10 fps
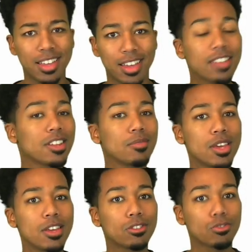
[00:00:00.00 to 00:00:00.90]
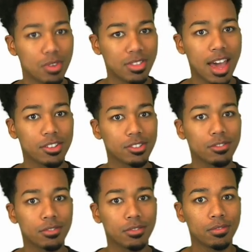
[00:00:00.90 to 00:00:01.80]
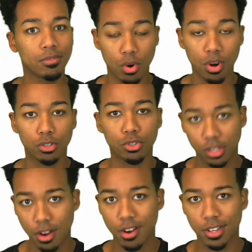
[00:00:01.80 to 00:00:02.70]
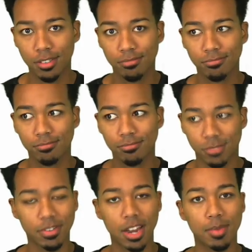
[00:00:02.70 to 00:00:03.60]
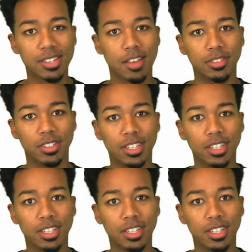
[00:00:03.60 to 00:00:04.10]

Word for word: it's going to be 3,430 divided by 7.